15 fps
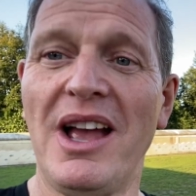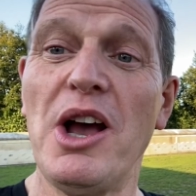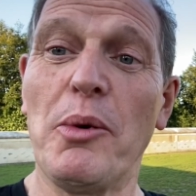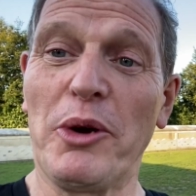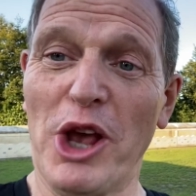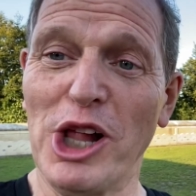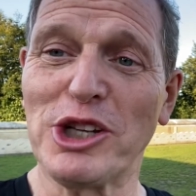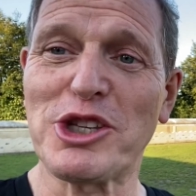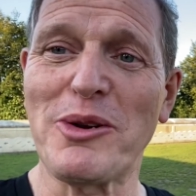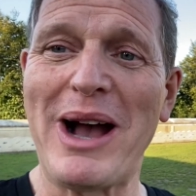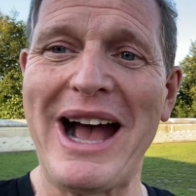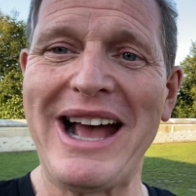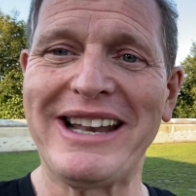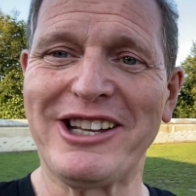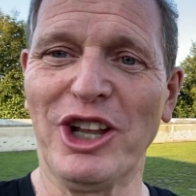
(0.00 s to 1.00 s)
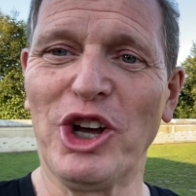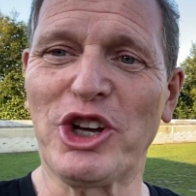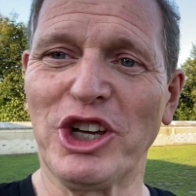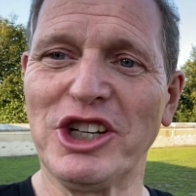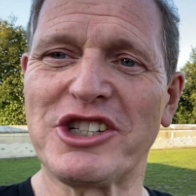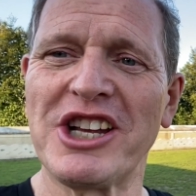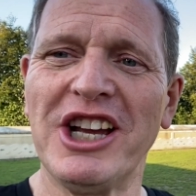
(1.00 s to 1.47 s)
We also had a look
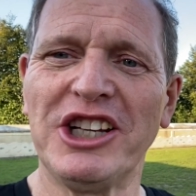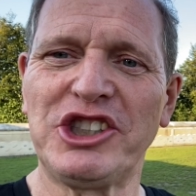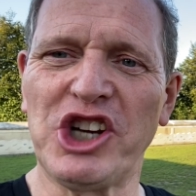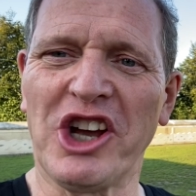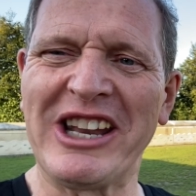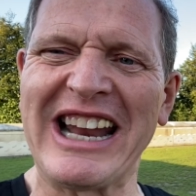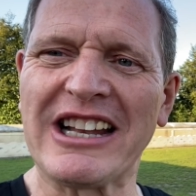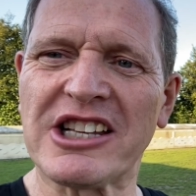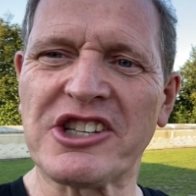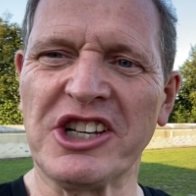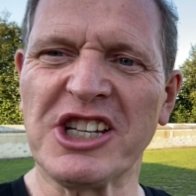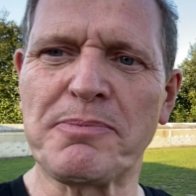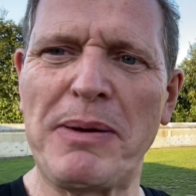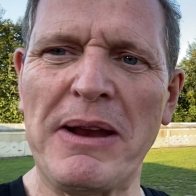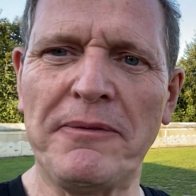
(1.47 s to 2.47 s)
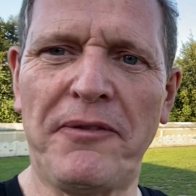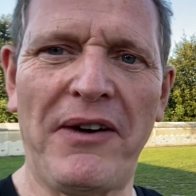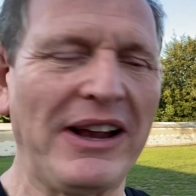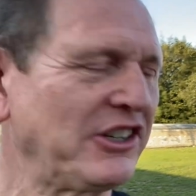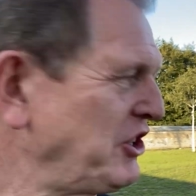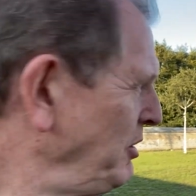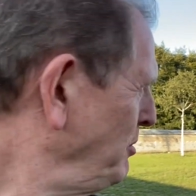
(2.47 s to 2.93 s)
at John Edelston's pin
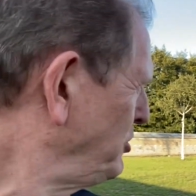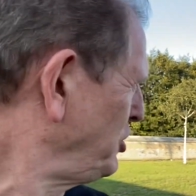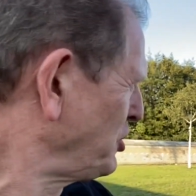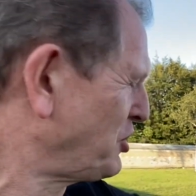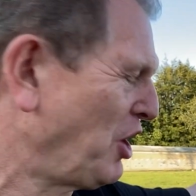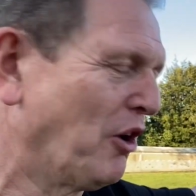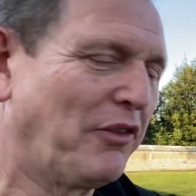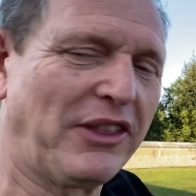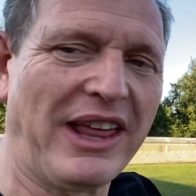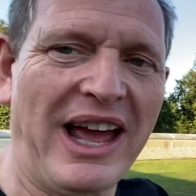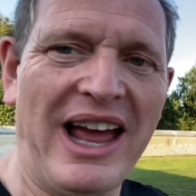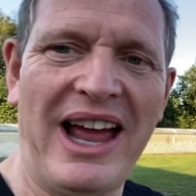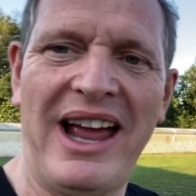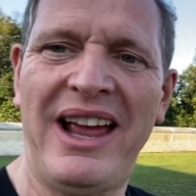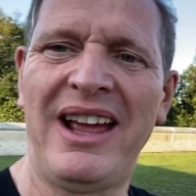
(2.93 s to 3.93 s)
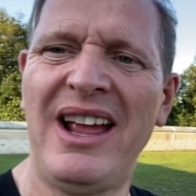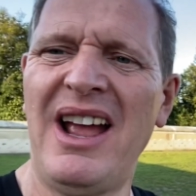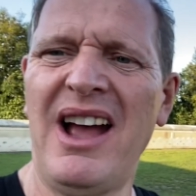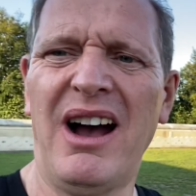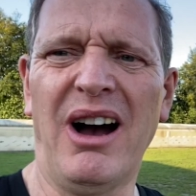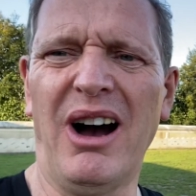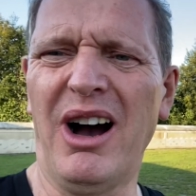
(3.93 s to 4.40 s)
factory, which was just over there.
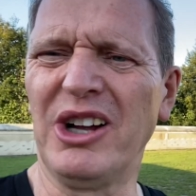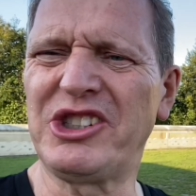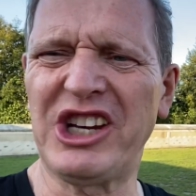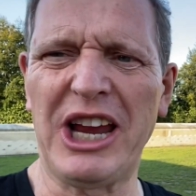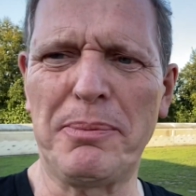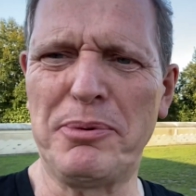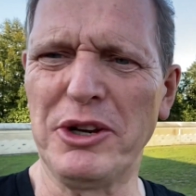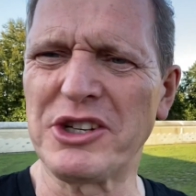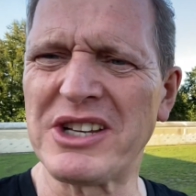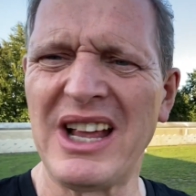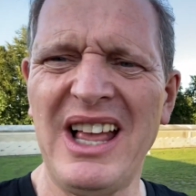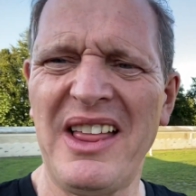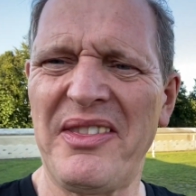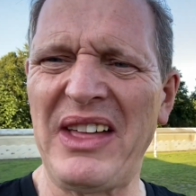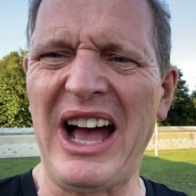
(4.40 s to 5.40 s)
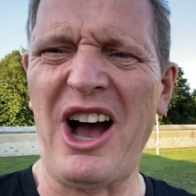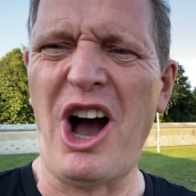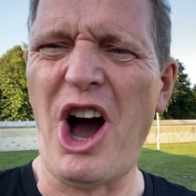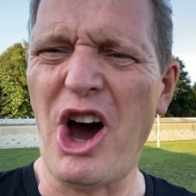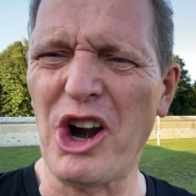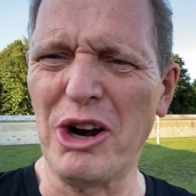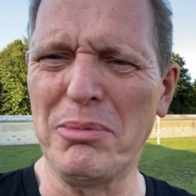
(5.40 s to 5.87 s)
Oh, jeepers. That
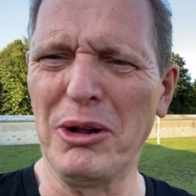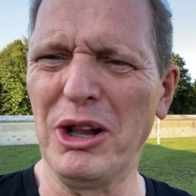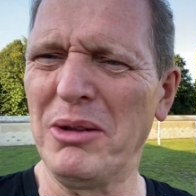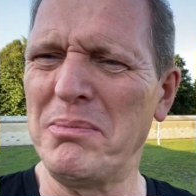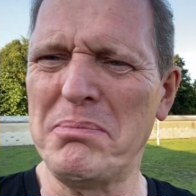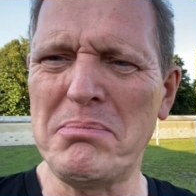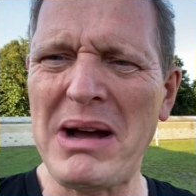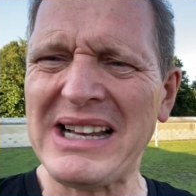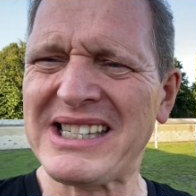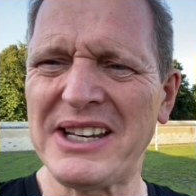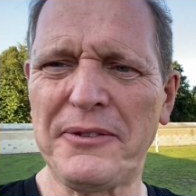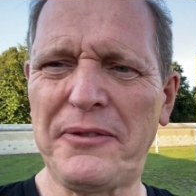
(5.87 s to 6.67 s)
horrible, massive